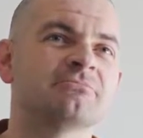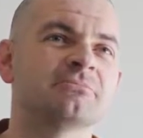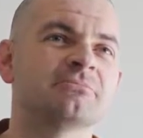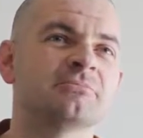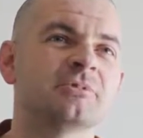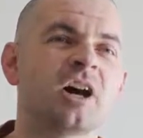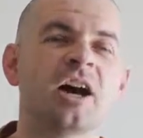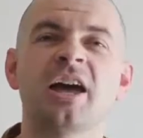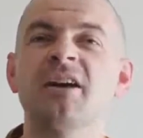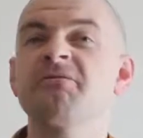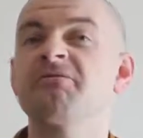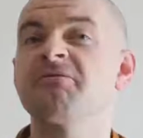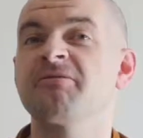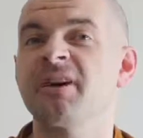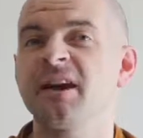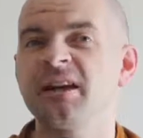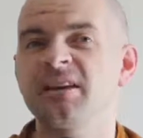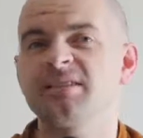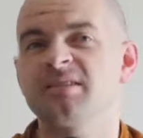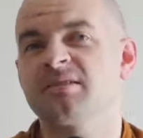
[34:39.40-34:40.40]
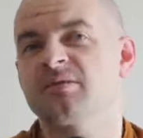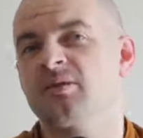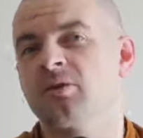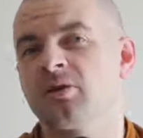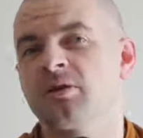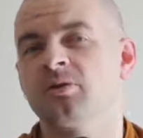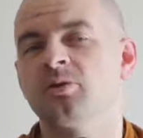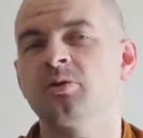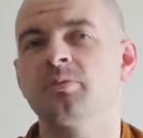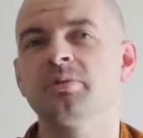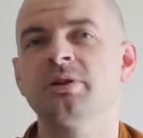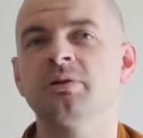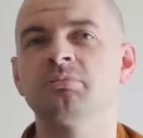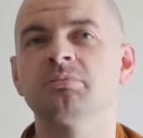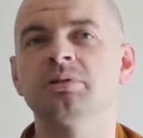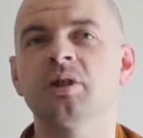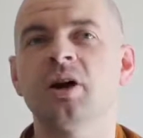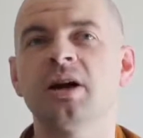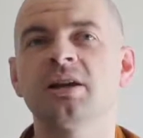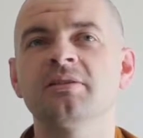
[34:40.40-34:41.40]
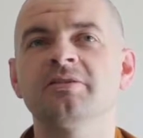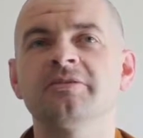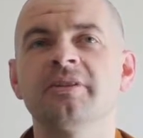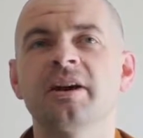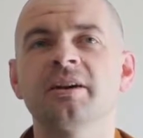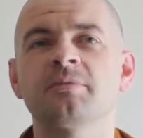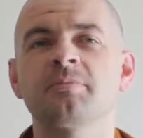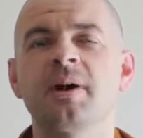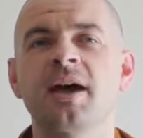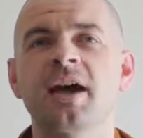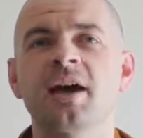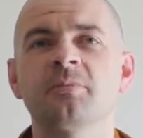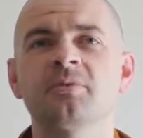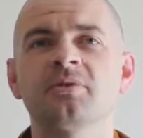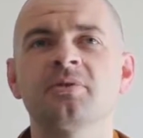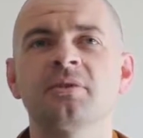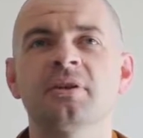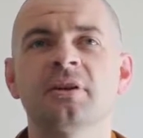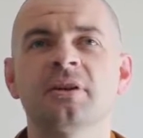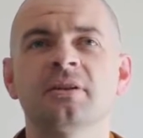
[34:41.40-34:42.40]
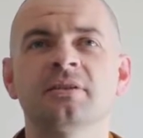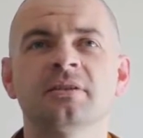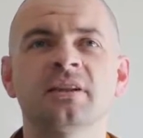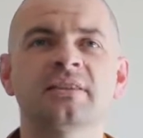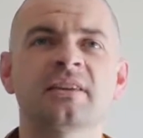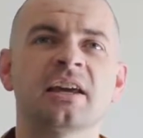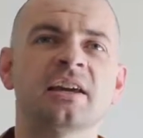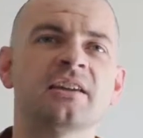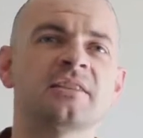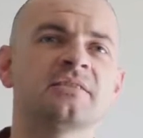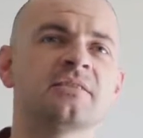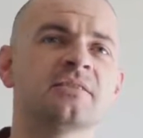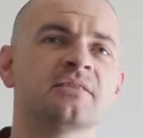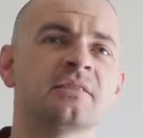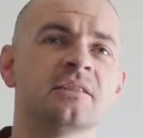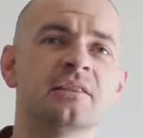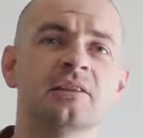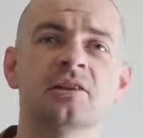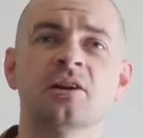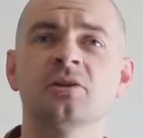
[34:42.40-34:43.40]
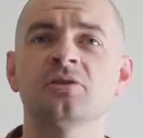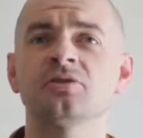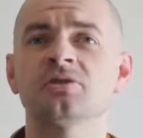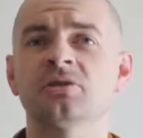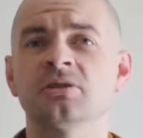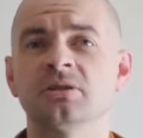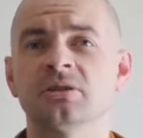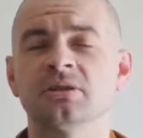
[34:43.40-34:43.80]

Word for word: I have faith, albeit blind faith perhaps, that they exist in the ocean.